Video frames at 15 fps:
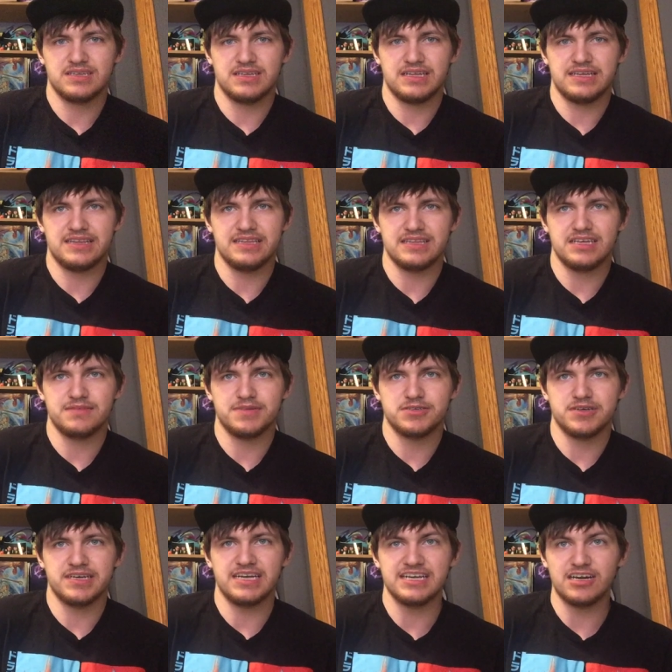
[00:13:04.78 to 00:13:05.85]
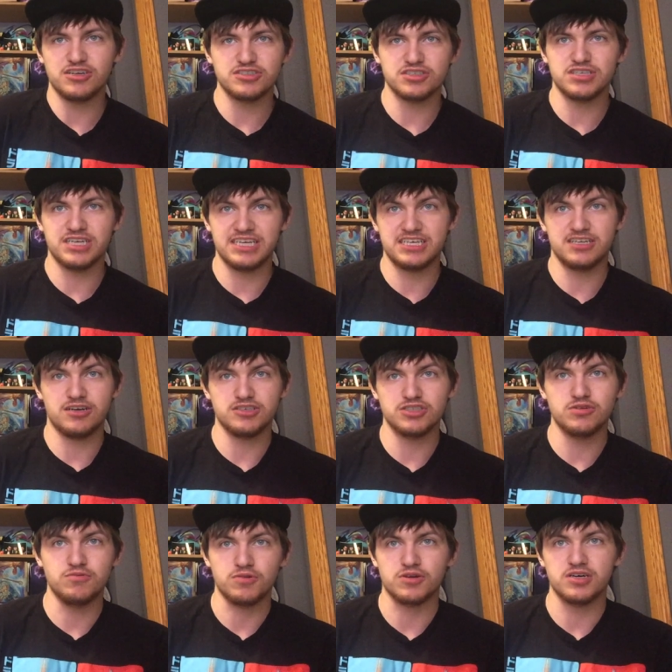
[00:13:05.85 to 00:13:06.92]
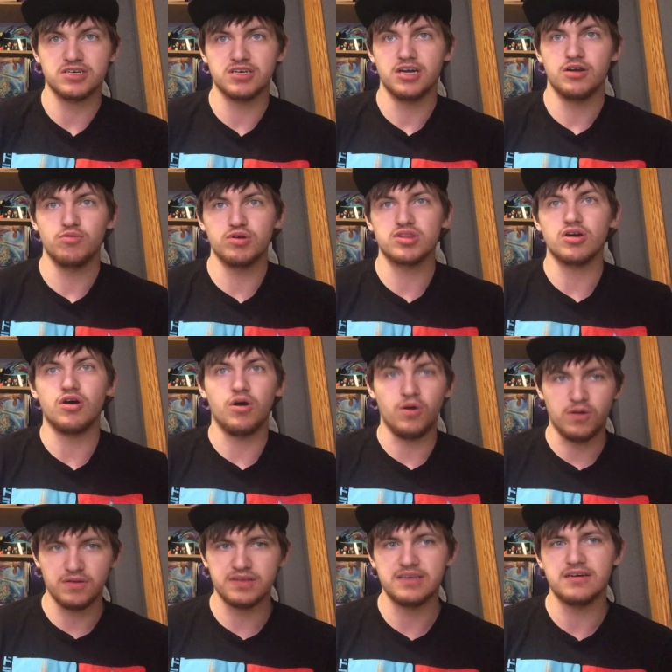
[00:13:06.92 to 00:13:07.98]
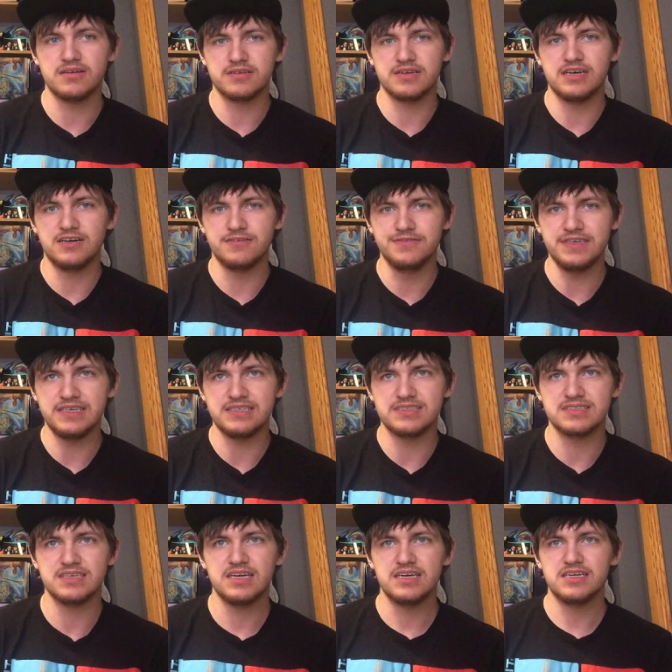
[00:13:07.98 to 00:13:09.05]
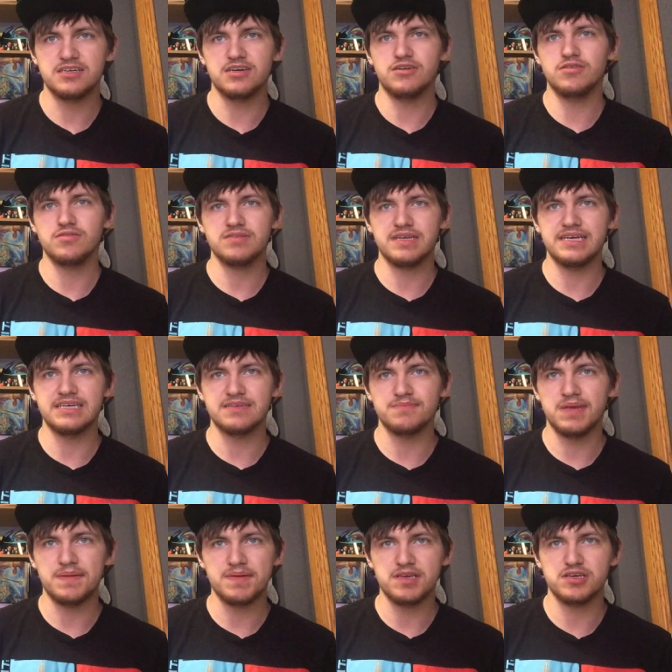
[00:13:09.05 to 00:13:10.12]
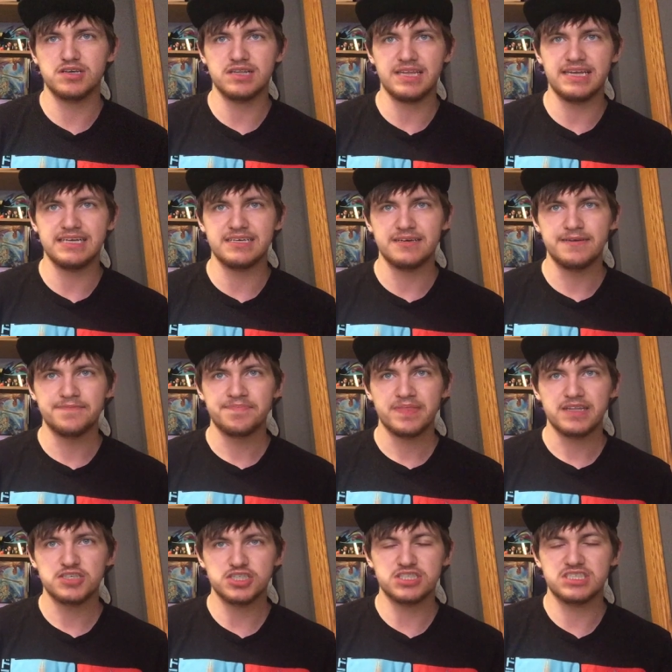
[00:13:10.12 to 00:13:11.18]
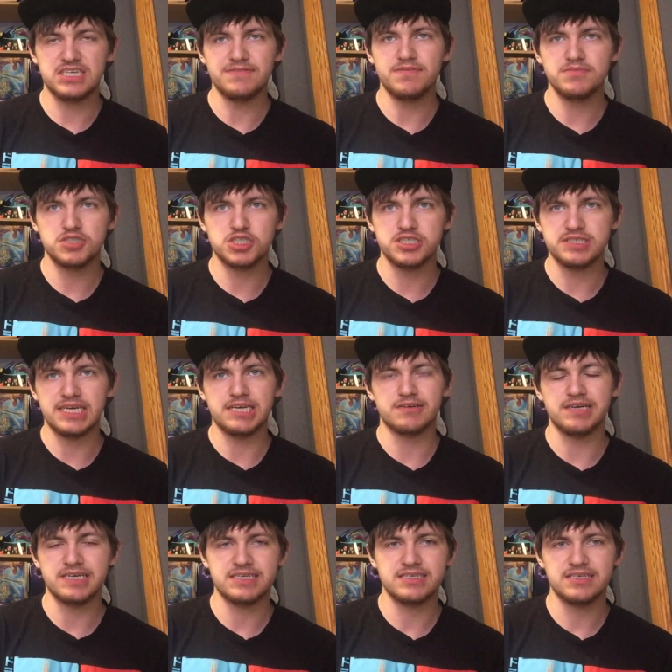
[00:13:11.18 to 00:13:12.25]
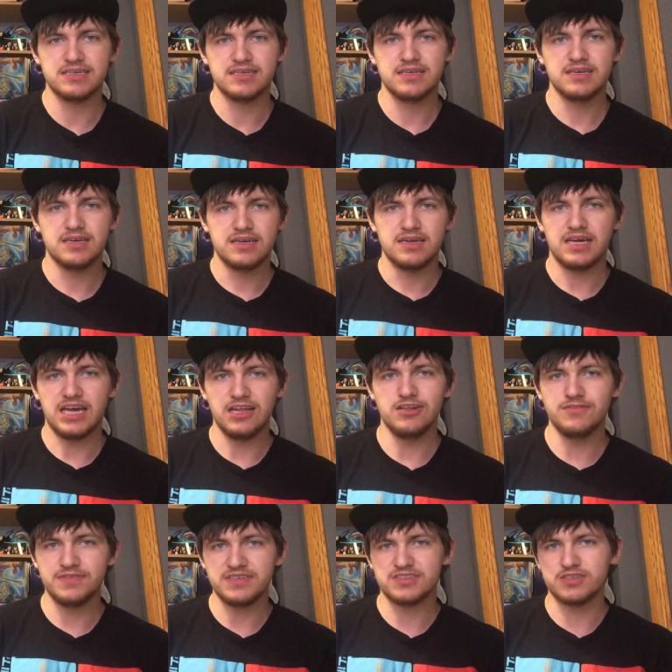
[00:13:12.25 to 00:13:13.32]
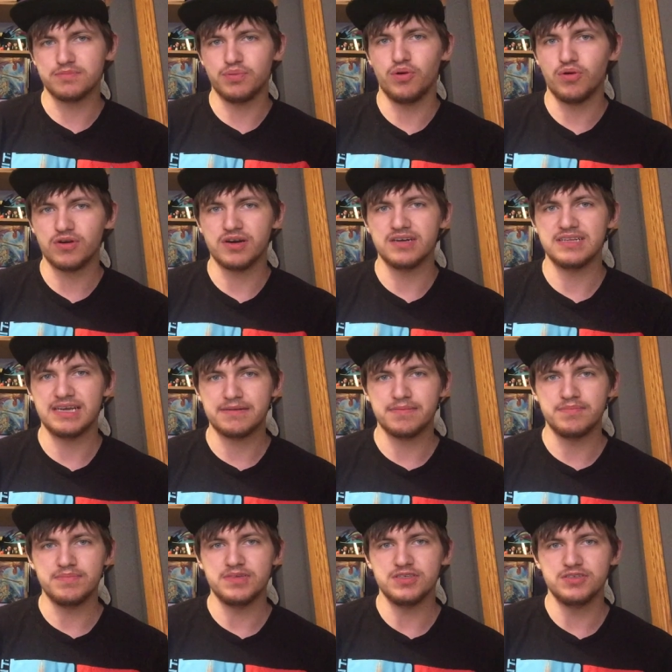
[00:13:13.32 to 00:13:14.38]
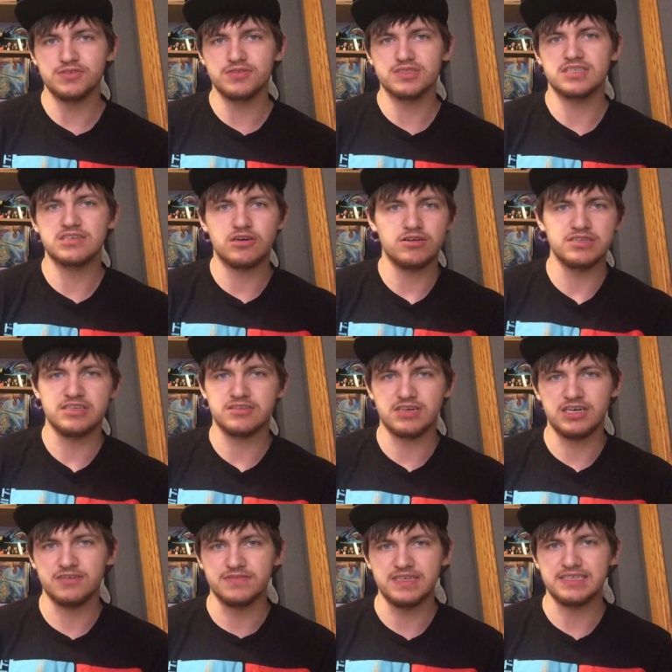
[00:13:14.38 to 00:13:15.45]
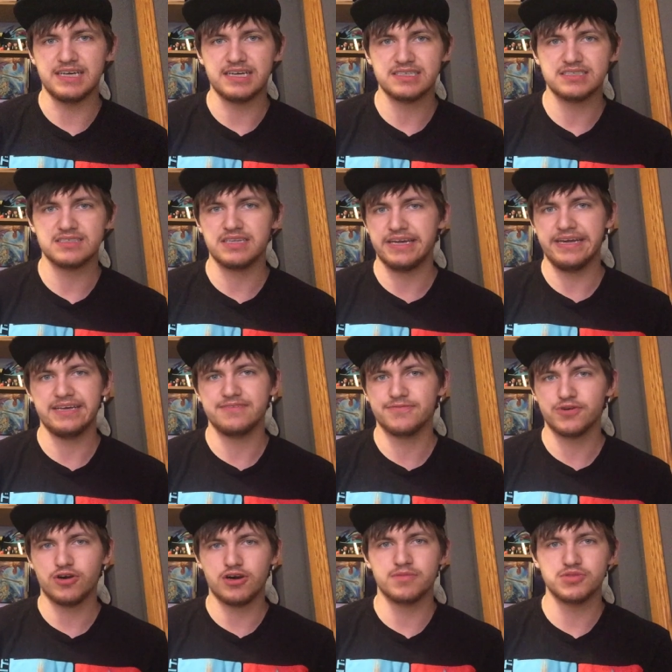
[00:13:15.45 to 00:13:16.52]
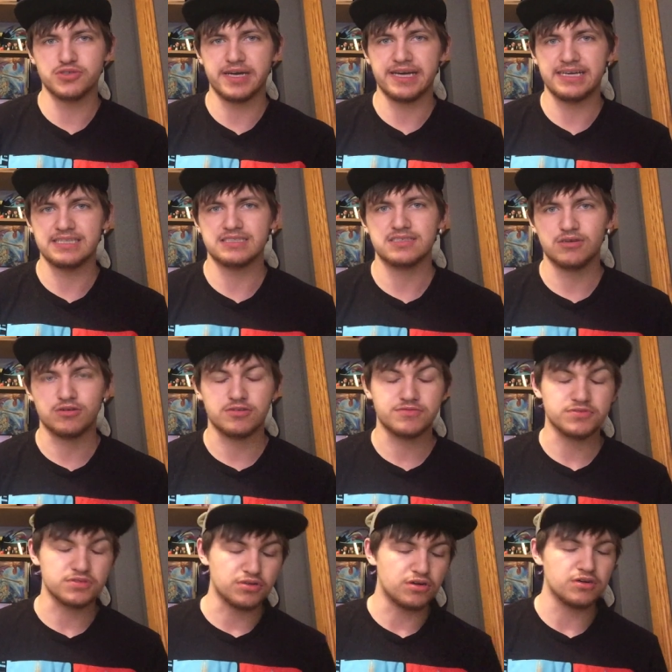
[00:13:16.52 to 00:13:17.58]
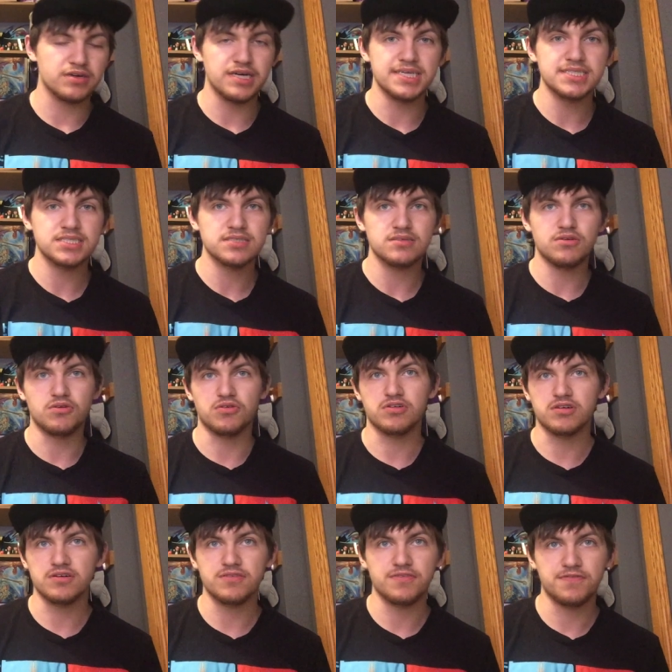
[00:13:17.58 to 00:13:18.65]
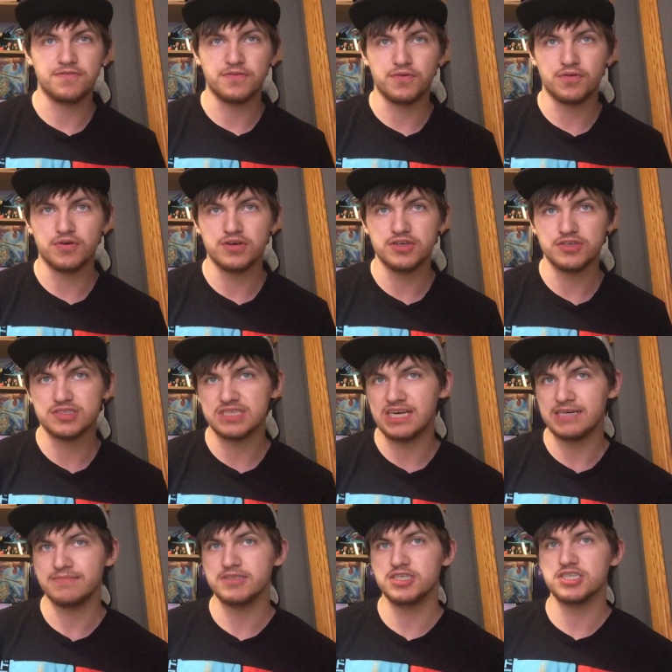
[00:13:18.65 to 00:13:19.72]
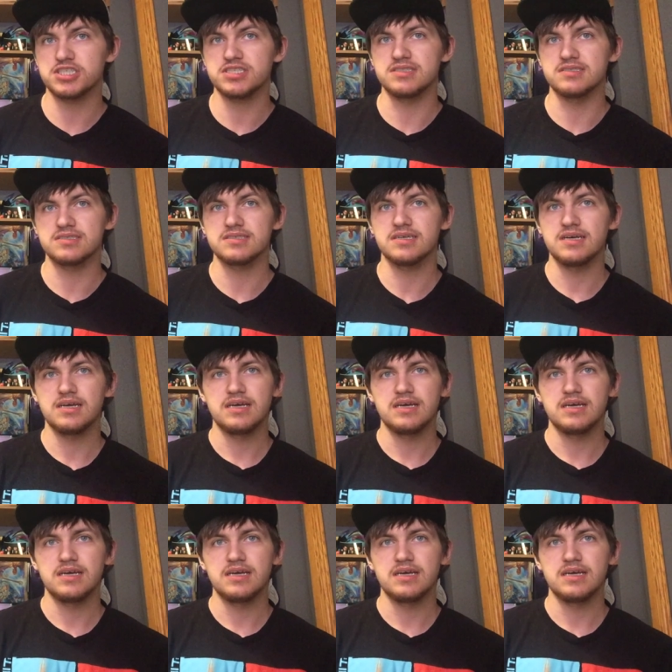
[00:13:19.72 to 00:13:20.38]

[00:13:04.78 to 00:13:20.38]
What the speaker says: I think that'd be great. And also, it could also work with all the other LVs, you know? Like, maybe you could, like, just give them generic LV support that can be used in all the other LV decks, like for Armed Dragons, or for Horus, or for your Silent Magicians,